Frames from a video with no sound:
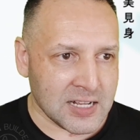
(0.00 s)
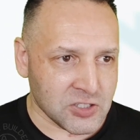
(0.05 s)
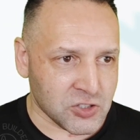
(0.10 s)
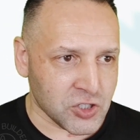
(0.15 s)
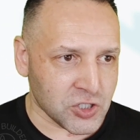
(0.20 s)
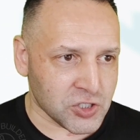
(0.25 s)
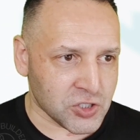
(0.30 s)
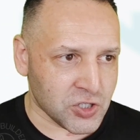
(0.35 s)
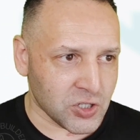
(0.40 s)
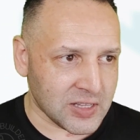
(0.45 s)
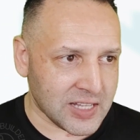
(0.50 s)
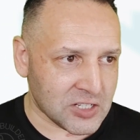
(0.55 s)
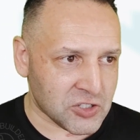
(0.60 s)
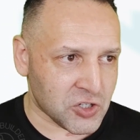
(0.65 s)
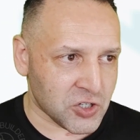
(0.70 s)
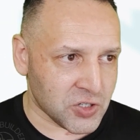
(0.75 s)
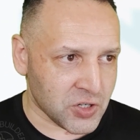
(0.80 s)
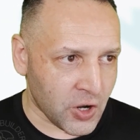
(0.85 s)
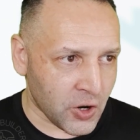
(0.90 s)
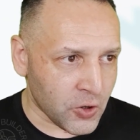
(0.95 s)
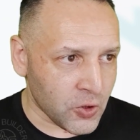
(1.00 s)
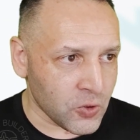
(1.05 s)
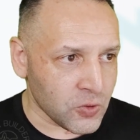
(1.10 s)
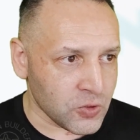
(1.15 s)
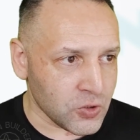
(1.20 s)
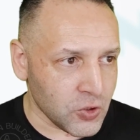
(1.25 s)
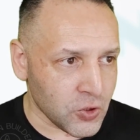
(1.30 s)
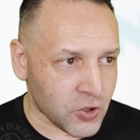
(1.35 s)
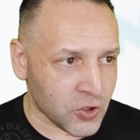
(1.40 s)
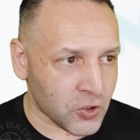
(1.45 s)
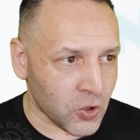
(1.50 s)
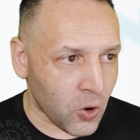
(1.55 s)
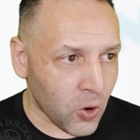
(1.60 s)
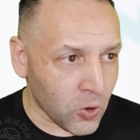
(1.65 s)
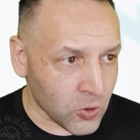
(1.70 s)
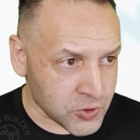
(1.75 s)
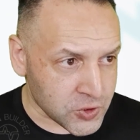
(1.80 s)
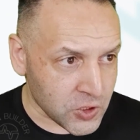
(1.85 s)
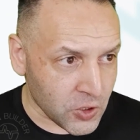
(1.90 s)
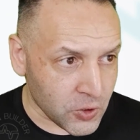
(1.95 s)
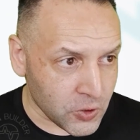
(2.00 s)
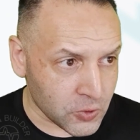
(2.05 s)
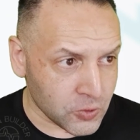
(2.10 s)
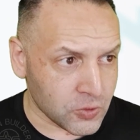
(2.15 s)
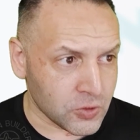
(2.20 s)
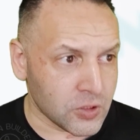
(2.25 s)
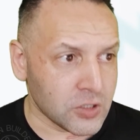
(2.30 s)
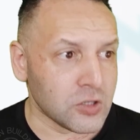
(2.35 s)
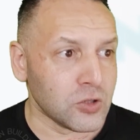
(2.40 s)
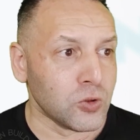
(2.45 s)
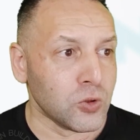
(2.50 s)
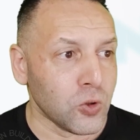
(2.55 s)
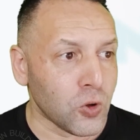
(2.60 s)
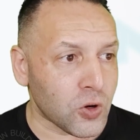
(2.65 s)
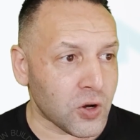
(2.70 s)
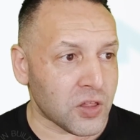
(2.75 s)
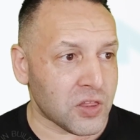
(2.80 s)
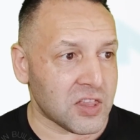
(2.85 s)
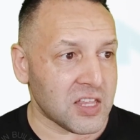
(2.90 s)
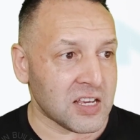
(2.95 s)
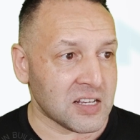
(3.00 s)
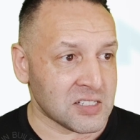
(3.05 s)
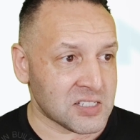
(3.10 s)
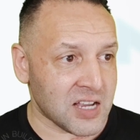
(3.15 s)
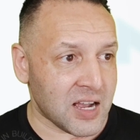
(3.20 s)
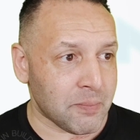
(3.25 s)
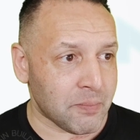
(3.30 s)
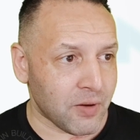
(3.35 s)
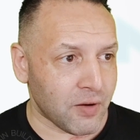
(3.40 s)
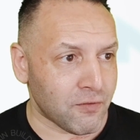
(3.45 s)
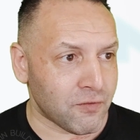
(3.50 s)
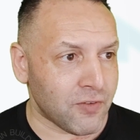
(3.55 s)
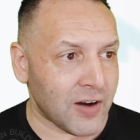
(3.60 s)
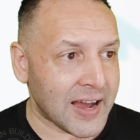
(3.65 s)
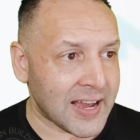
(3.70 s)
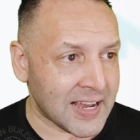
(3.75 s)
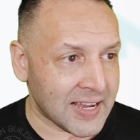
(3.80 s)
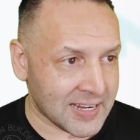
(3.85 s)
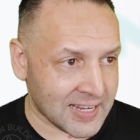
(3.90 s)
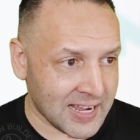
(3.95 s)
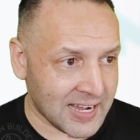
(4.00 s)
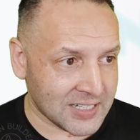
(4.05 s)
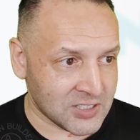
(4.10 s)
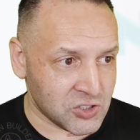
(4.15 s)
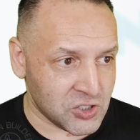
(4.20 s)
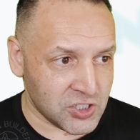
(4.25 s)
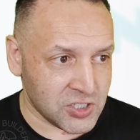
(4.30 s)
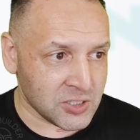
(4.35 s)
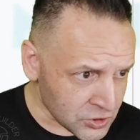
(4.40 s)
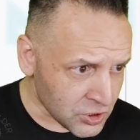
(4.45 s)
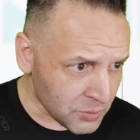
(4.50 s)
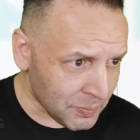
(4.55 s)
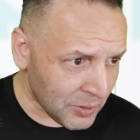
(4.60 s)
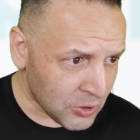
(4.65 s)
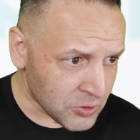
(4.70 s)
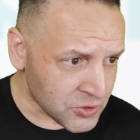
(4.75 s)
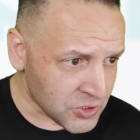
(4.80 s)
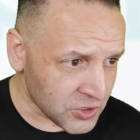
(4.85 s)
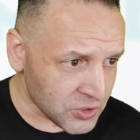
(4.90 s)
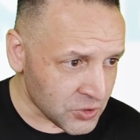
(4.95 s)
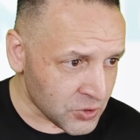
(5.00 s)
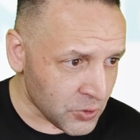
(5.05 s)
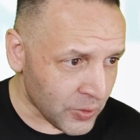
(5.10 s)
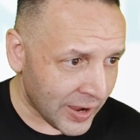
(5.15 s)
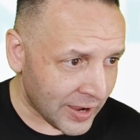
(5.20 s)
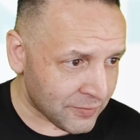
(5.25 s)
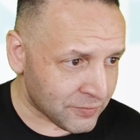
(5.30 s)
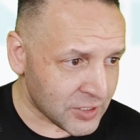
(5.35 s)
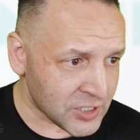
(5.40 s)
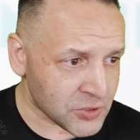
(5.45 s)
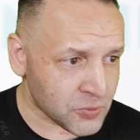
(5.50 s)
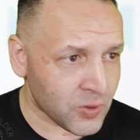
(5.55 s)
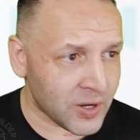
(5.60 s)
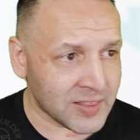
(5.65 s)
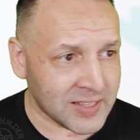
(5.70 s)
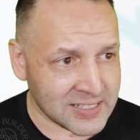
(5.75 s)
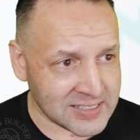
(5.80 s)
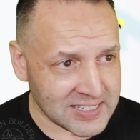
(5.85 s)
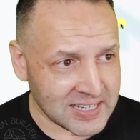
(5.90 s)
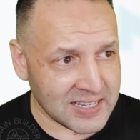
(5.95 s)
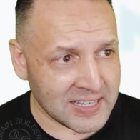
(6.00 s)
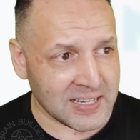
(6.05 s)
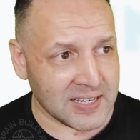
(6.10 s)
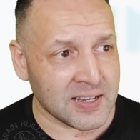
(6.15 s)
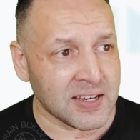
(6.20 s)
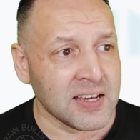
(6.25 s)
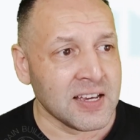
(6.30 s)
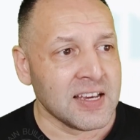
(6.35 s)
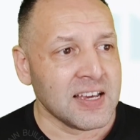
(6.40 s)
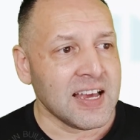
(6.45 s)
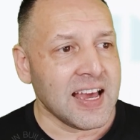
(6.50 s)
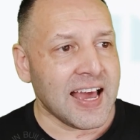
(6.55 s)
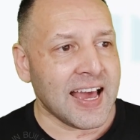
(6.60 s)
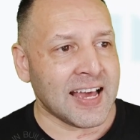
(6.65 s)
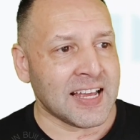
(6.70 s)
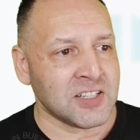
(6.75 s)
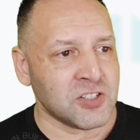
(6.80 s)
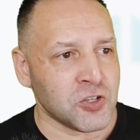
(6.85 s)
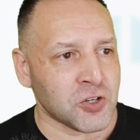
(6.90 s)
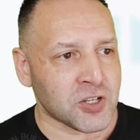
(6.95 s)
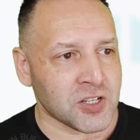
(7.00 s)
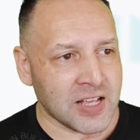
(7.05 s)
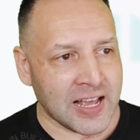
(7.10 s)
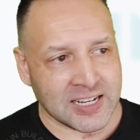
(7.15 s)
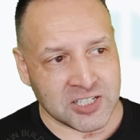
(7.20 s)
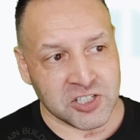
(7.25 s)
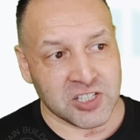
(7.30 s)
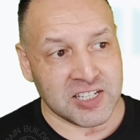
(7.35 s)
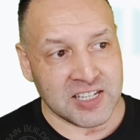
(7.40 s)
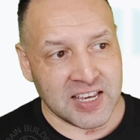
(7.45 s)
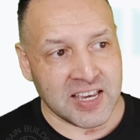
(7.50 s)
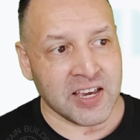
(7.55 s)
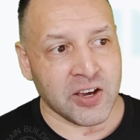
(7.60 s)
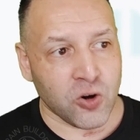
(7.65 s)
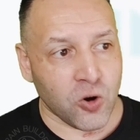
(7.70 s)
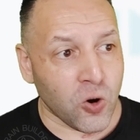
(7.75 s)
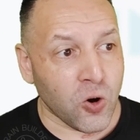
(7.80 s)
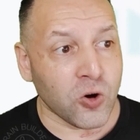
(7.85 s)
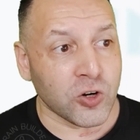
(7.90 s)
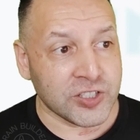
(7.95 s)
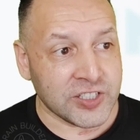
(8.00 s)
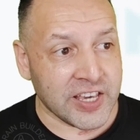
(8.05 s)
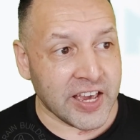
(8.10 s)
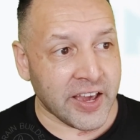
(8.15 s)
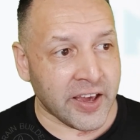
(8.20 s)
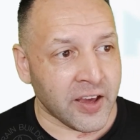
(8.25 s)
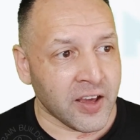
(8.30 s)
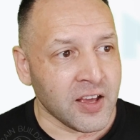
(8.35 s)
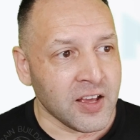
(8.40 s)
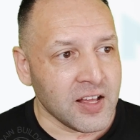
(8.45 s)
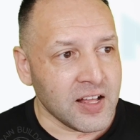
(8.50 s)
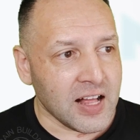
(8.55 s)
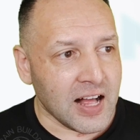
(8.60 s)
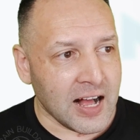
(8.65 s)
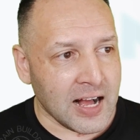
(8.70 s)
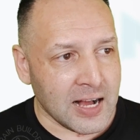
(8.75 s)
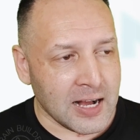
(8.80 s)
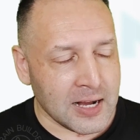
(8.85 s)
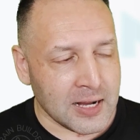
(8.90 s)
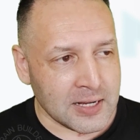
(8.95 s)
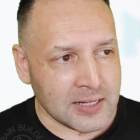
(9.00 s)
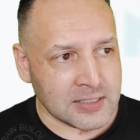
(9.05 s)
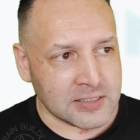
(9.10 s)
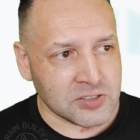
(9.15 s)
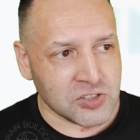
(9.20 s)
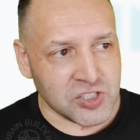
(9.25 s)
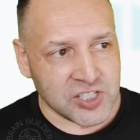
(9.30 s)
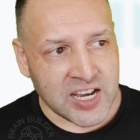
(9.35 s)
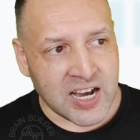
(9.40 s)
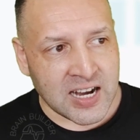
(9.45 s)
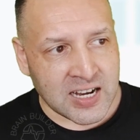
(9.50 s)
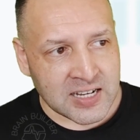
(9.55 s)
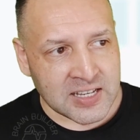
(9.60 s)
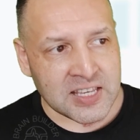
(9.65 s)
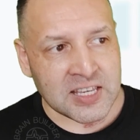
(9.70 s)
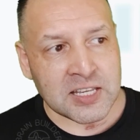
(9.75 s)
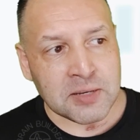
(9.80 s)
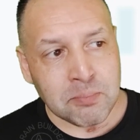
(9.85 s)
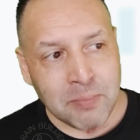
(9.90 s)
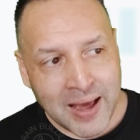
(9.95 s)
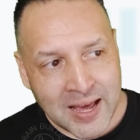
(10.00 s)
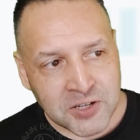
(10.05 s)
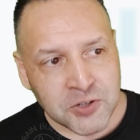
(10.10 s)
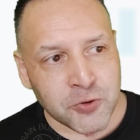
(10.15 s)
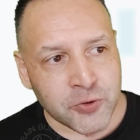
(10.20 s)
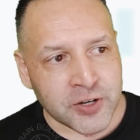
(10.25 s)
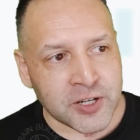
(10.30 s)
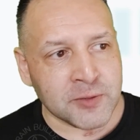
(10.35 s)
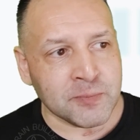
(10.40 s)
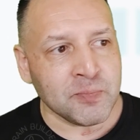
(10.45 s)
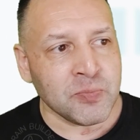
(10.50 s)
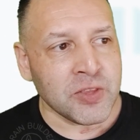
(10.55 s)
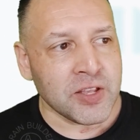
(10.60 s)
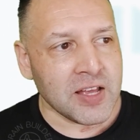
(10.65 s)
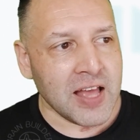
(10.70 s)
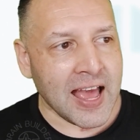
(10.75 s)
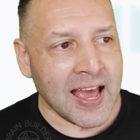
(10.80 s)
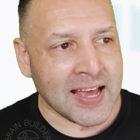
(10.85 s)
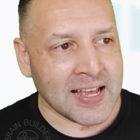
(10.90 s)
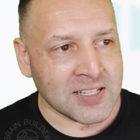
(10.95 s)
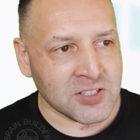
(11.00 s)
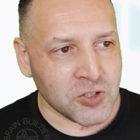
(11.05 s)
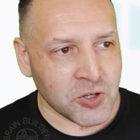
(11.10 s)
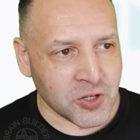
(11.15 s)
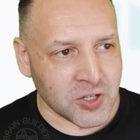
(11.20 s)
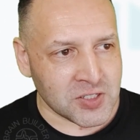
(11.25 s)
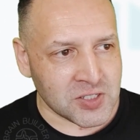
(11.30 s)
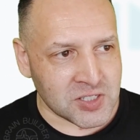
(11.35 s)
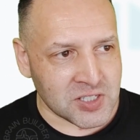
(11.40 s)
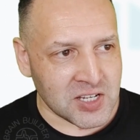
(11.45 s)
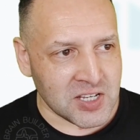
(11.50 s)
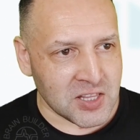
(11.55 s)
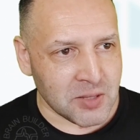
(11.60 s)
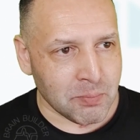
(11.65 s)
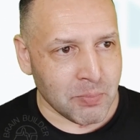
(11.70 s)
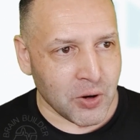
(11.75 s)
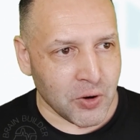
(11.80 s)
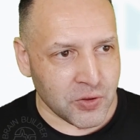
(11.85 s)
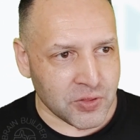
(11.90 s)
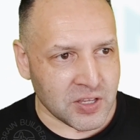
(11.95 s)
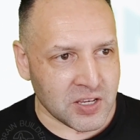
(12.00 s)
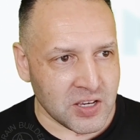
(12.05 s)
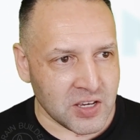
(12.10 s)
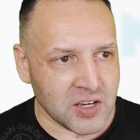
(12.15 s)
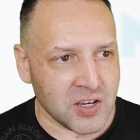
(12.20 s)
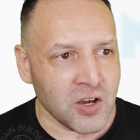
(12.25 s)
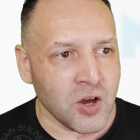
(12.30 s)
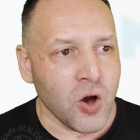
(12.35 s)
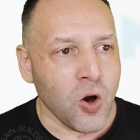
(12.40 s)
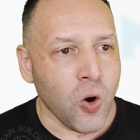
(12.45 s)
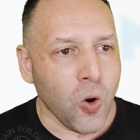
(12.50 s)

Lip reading: Just to let you know, you can also look things up via kanji. Supposing you have this one, that's e, and you can actually e, o, ye, jiang in Mandarin, and you can see them both here.